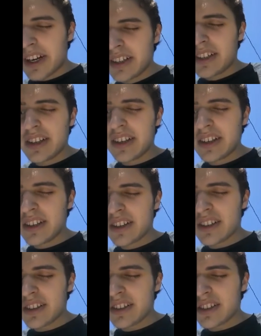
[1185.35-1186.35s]
18
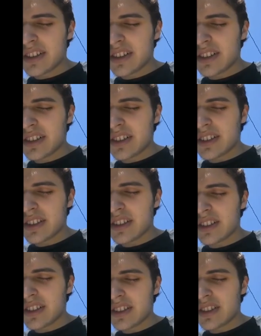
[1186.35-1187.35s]

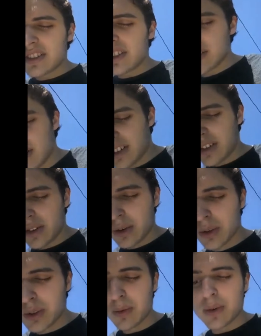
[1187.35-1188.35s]
is
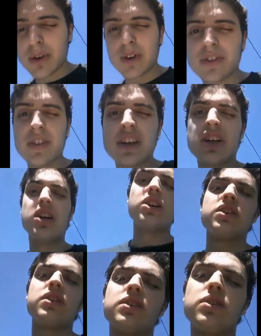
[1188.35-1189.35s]
Ghost World.
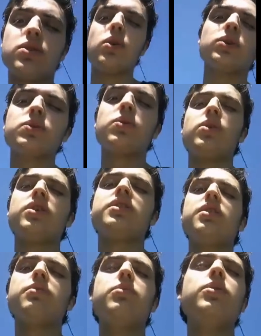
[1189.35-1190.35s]
Ghost World is a